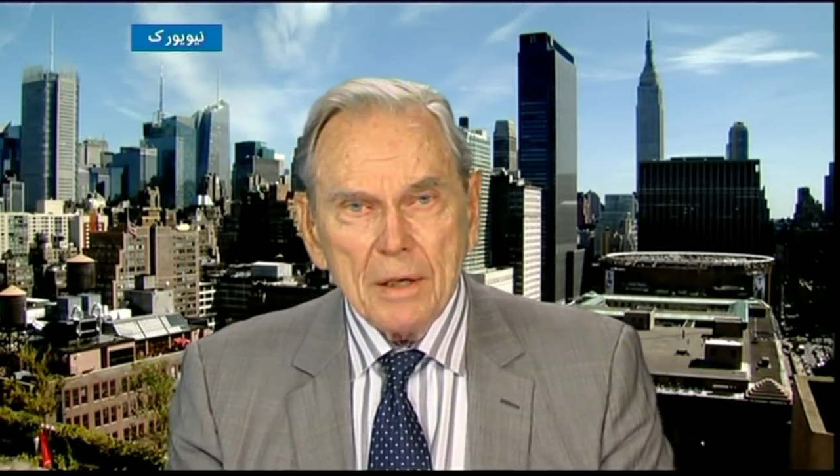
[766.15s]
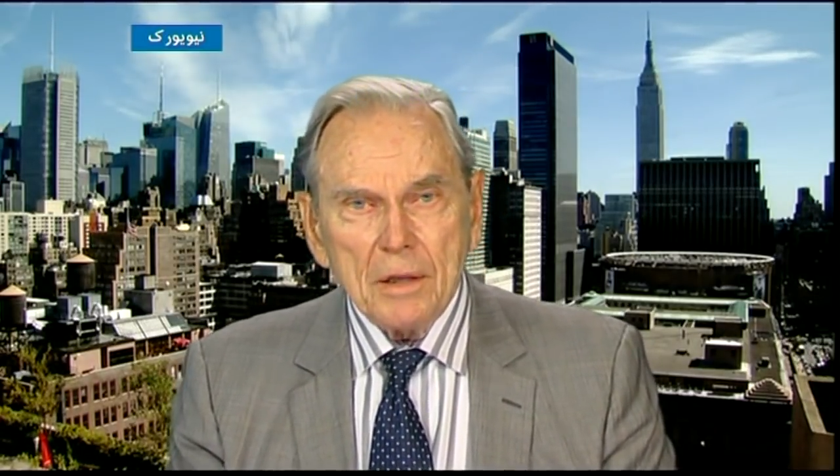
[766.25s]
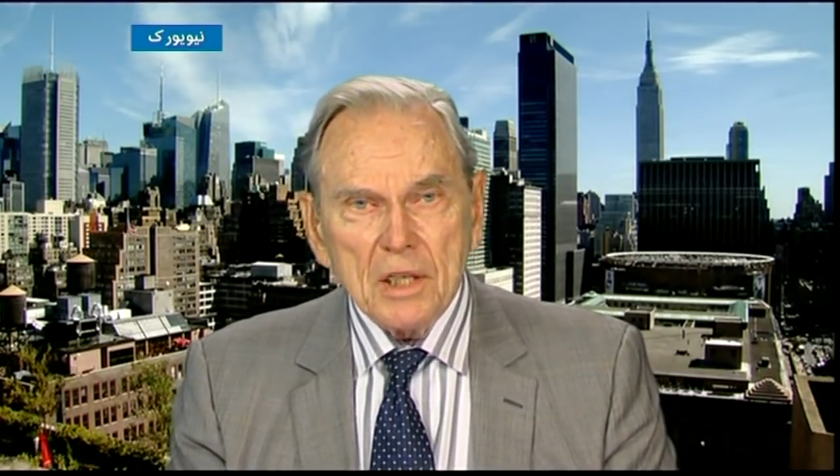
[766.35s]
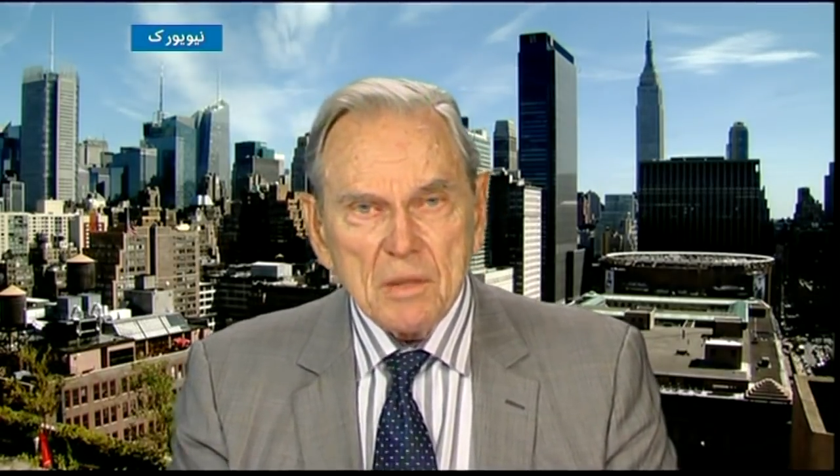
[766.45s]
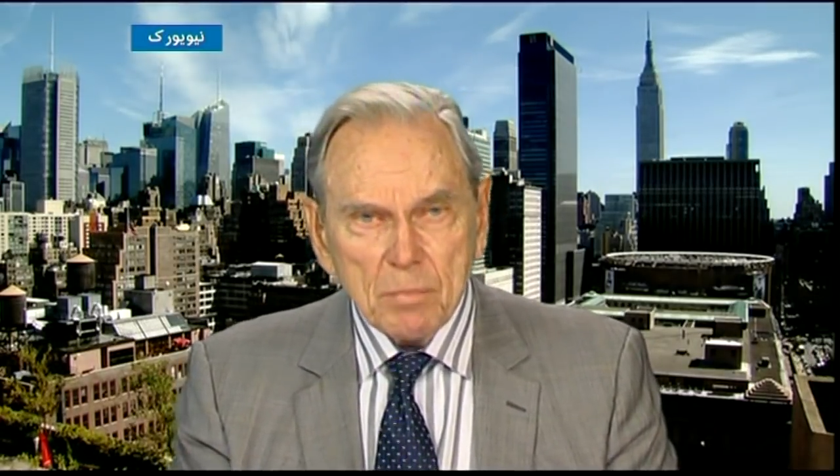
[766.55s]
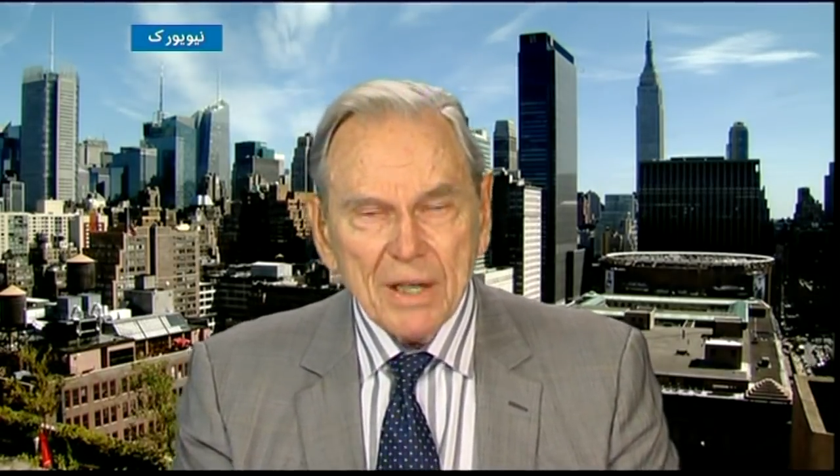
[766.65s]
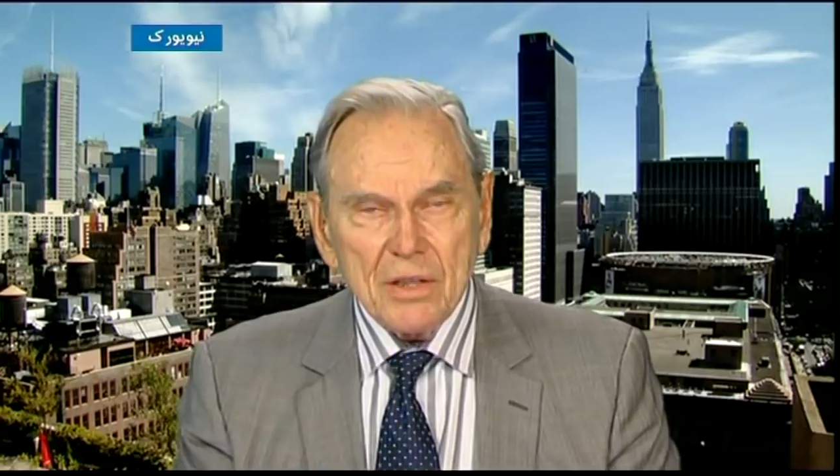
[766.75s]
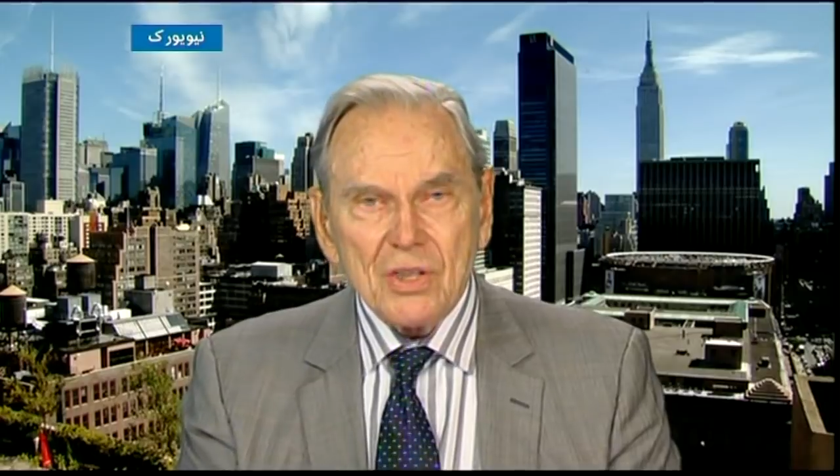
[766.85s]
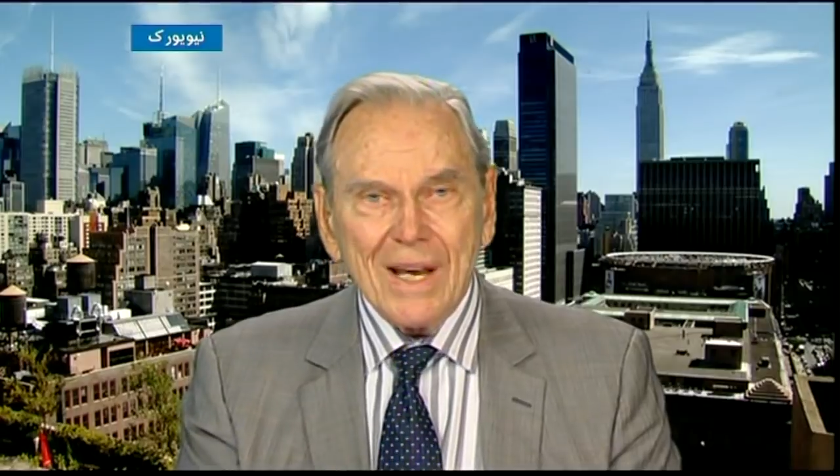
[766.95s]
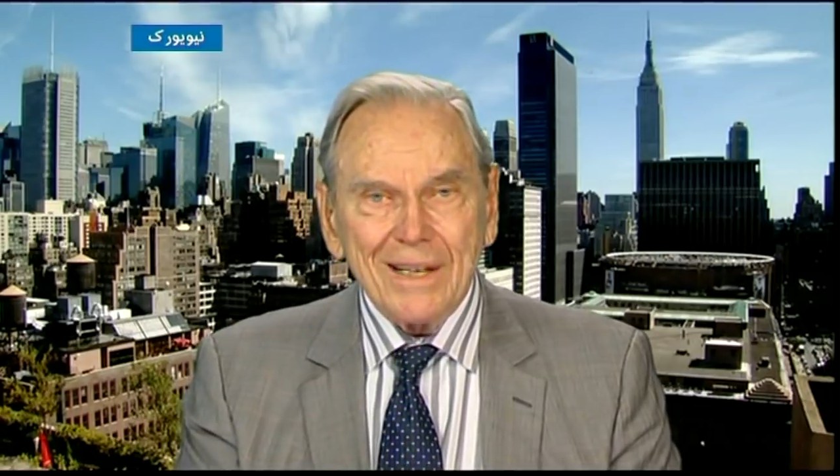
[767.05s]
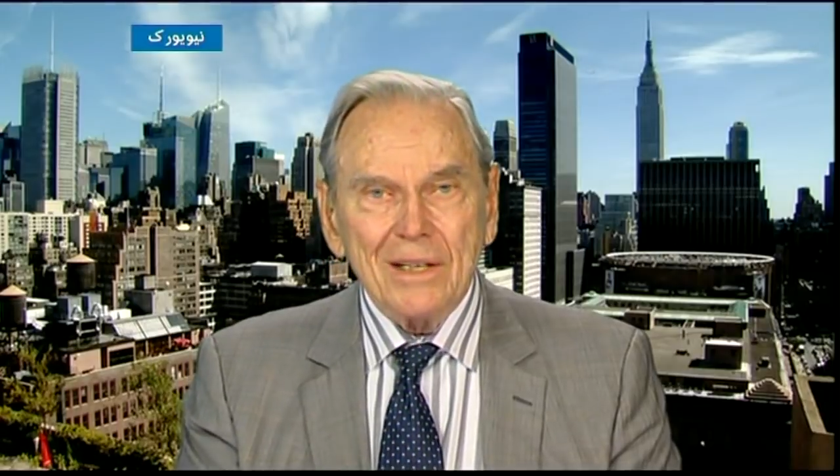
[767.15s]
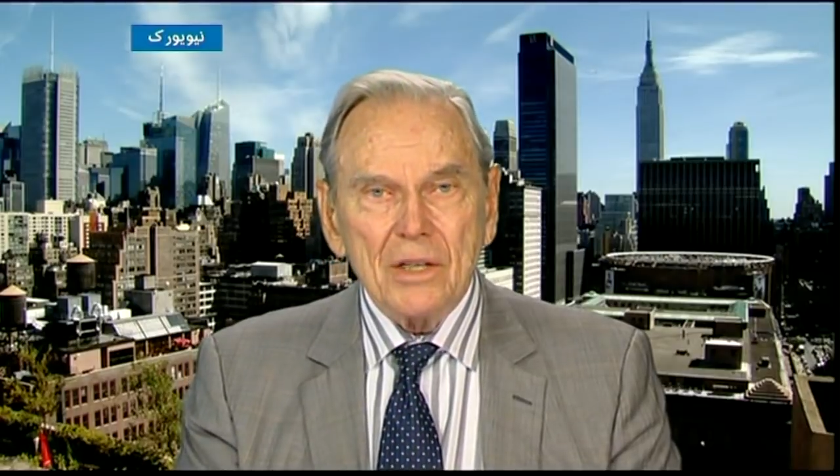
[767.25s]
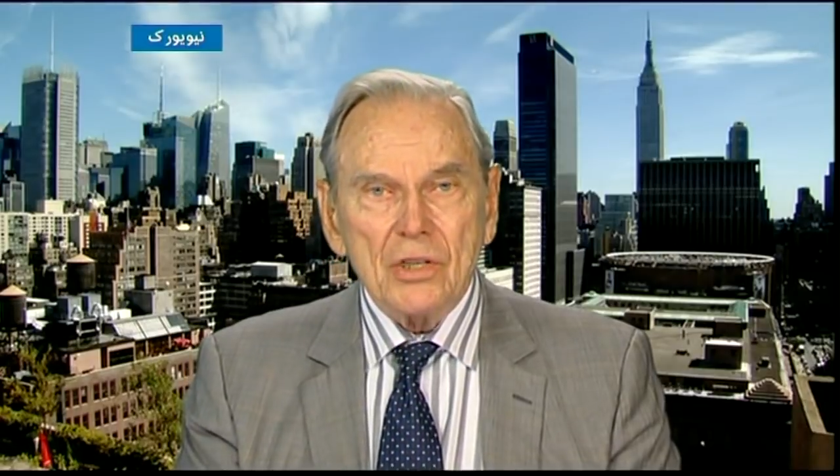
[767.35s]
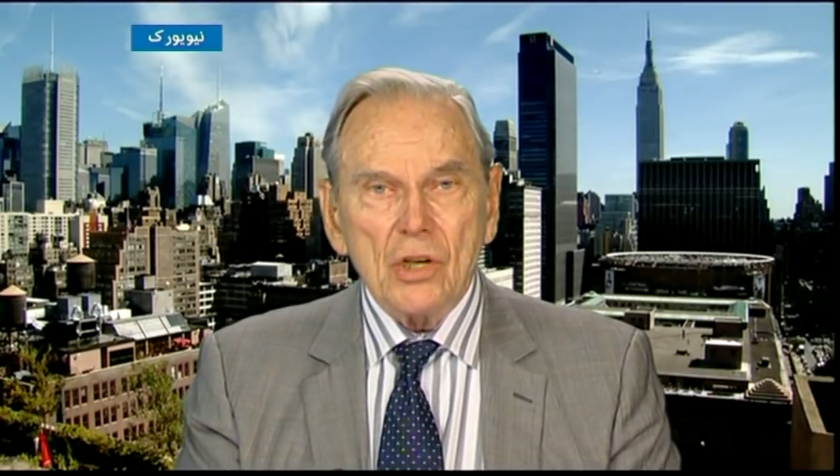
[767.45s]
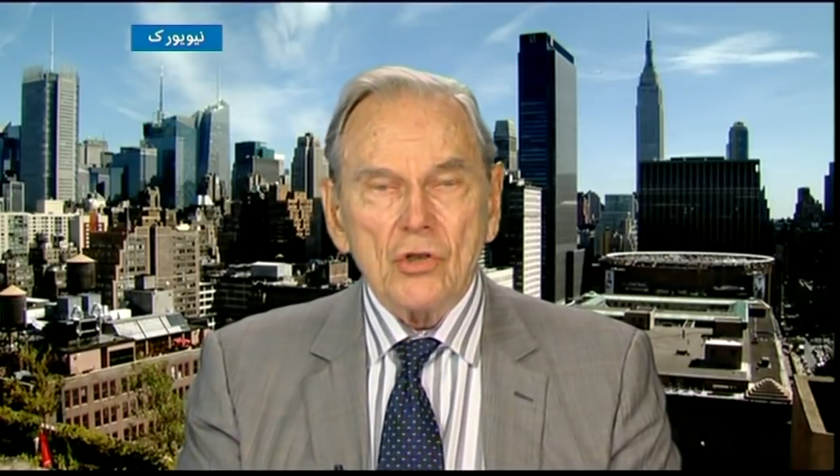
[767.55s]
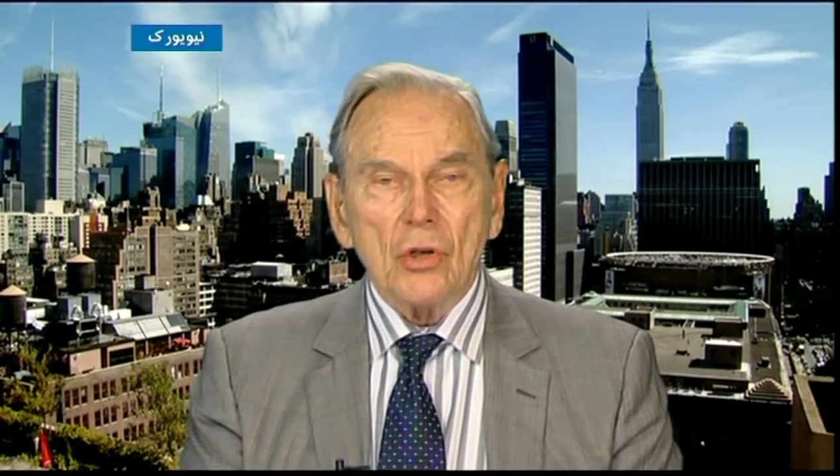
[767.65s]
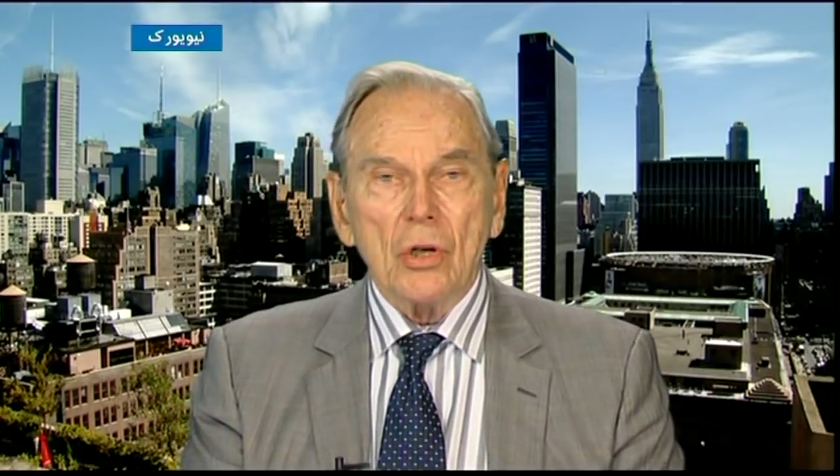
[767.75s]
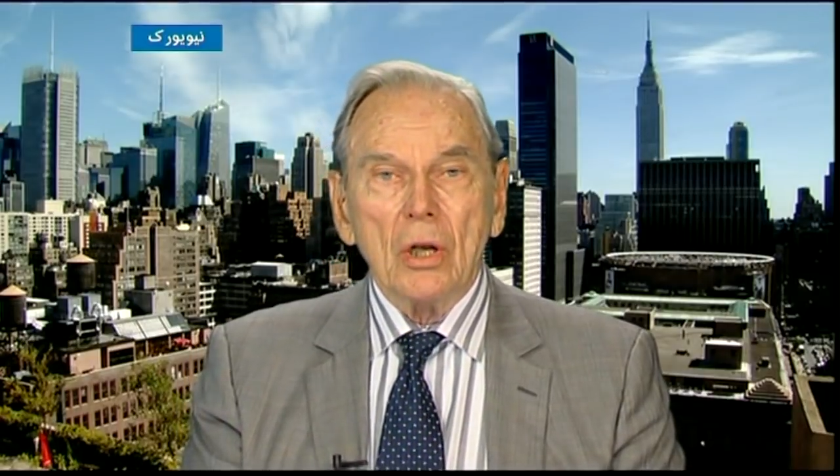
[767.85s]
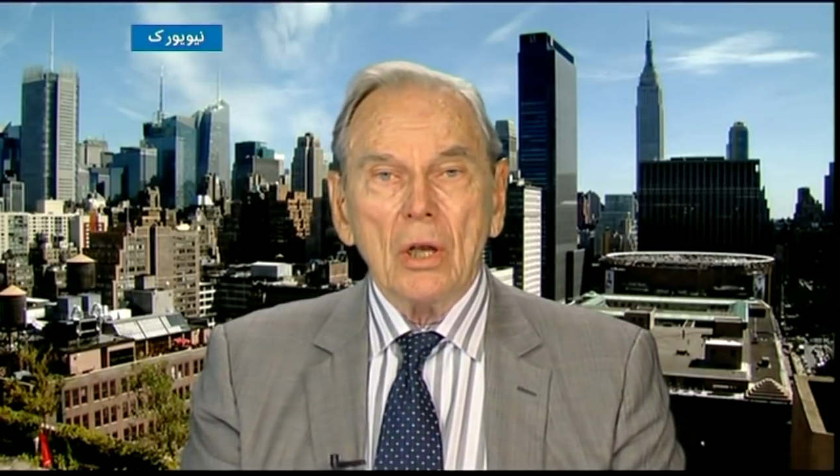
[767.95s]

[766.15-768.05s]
in the split second decision